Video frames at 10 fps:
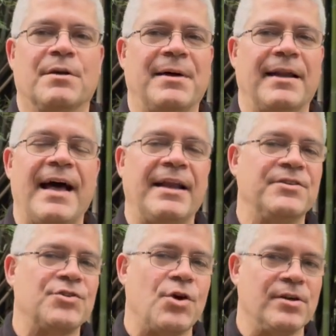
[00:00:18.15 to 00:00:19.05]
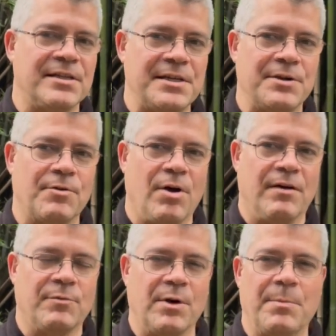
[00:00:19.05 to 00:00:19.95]
about how to start the year
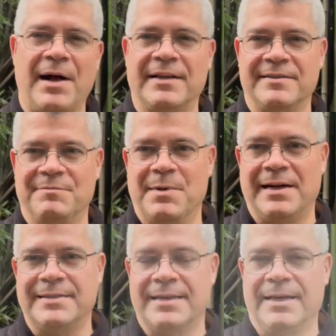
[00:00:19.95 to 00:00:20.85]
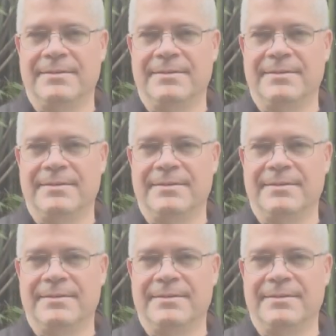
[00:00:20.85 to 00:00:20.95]
off with a positive mindset.